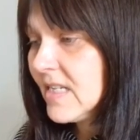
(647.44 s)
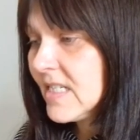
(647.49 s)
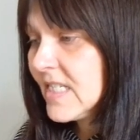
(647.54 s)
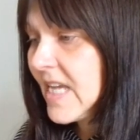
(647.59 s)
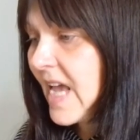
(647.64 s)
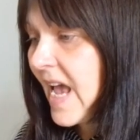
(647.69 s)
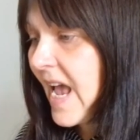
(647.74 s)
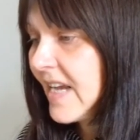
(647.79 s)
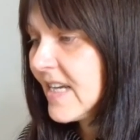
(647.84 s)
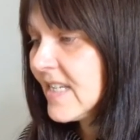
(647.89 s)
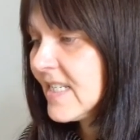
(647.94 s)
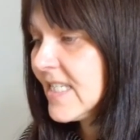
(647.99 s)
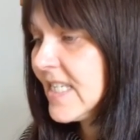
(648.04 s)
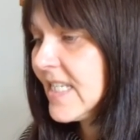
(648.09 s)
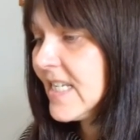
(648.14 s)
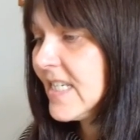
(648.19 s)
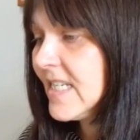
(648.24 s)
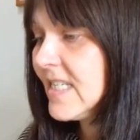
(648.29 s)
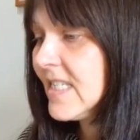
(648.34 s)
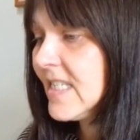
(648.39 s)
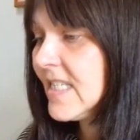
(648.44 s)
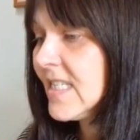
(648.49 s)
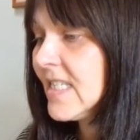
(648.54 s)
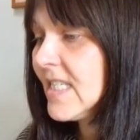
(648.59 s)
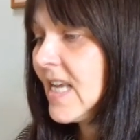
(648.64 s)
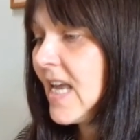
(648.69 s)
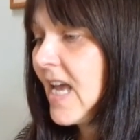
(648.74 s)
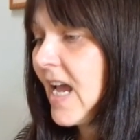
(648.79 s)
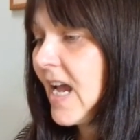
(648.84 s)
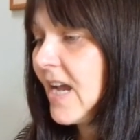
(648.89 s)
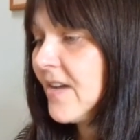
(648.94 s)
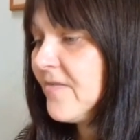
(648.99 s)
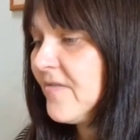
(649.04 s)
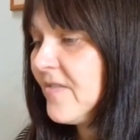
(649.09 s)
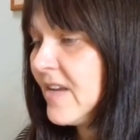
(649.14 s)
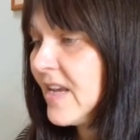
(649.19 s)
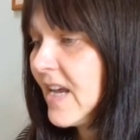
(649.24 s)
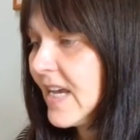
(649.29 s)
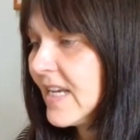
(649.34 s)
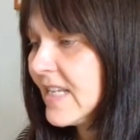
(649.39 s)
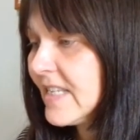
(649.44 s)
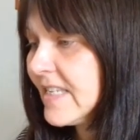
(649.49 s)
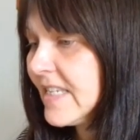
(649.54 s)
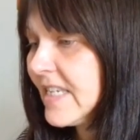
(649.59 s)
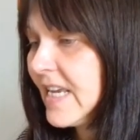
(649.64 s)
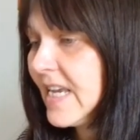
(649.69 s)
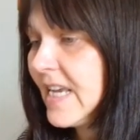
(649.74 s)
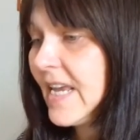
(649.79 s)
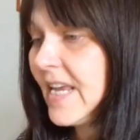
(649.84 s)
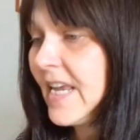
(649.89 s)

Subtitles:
taxes and VAT